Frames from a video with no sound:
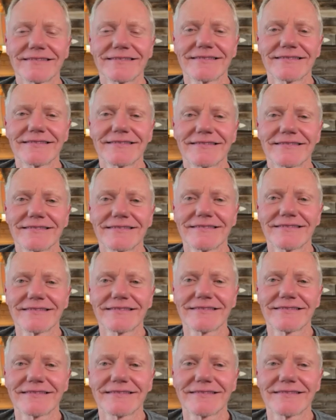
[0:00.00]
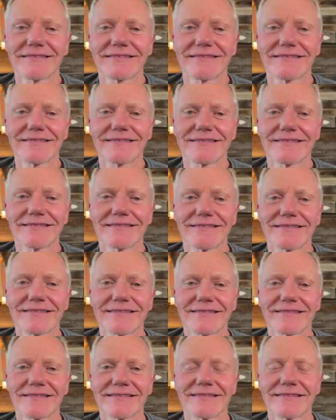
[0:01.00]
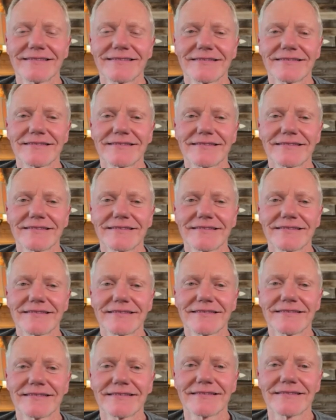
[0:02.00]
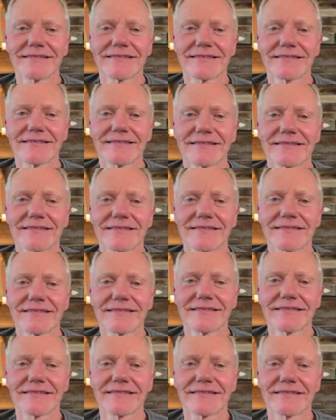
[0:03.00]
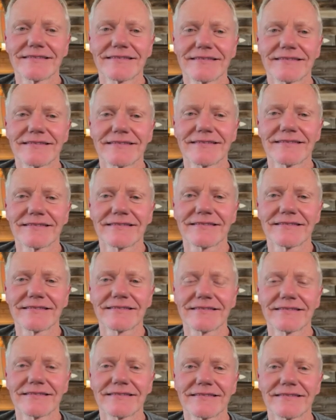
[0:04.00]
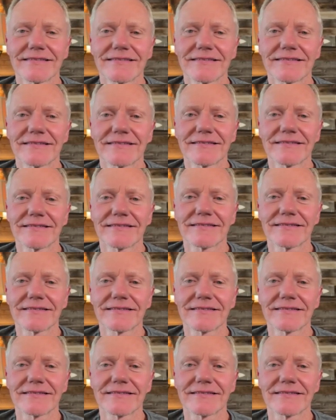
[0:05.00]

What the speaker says: (not speaking)